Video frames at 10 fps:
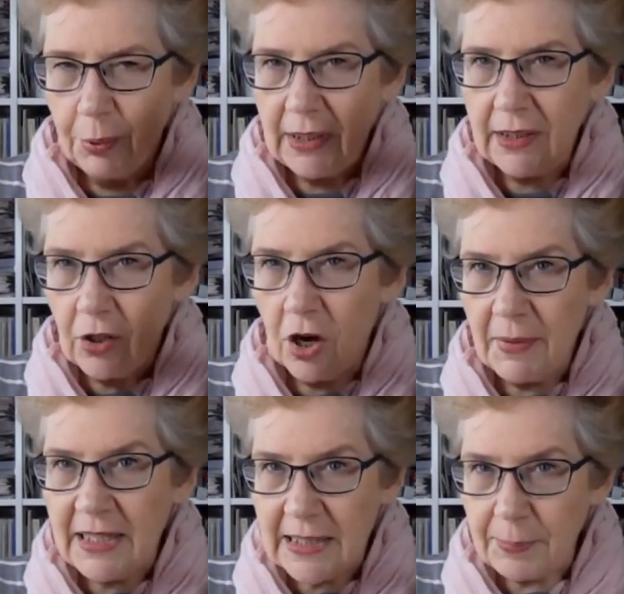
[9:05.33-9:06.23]
put it in the
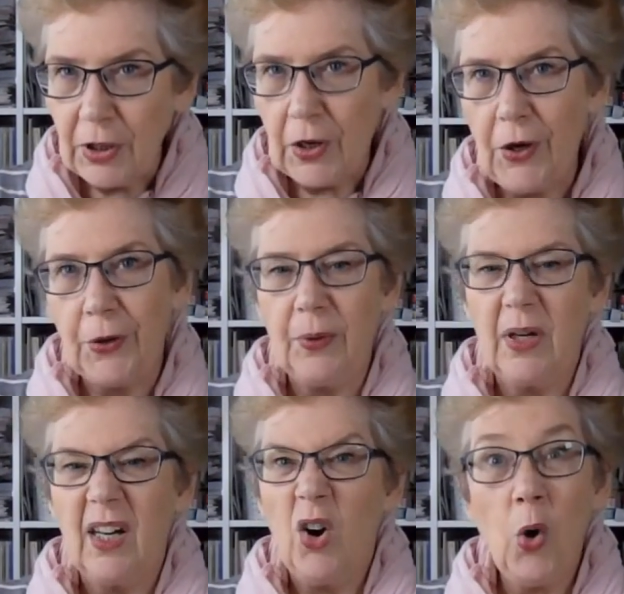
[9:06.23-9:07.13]
comments below,
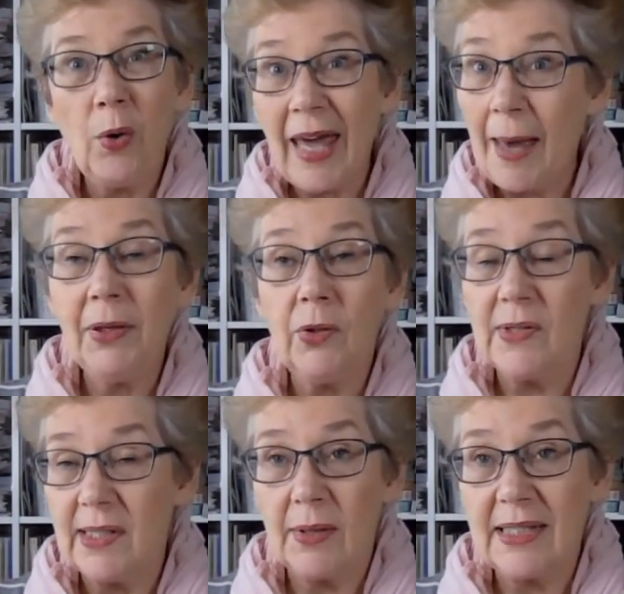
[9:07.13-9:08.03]
all
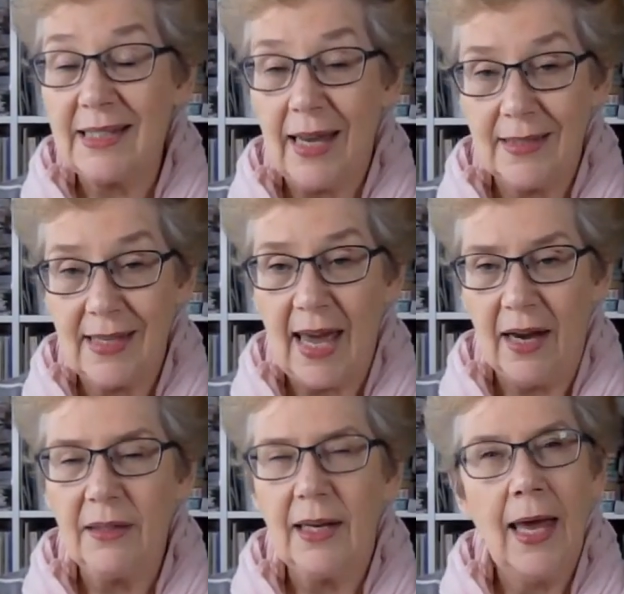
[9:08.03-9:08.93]
capitals so it stands
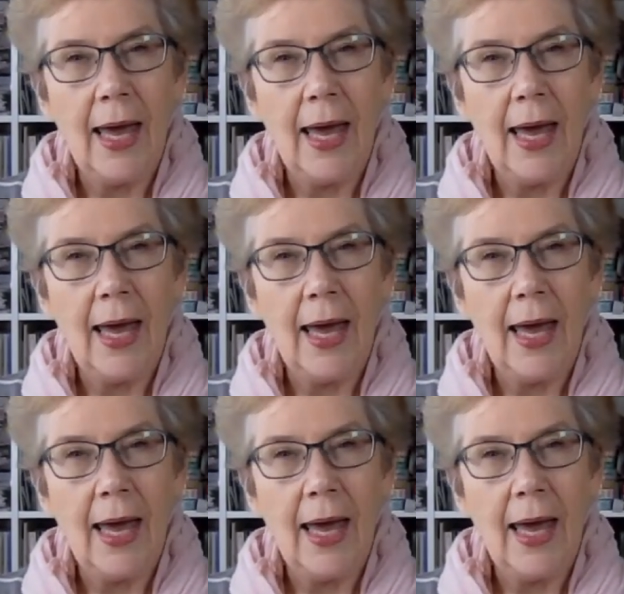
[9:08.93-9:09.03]
out,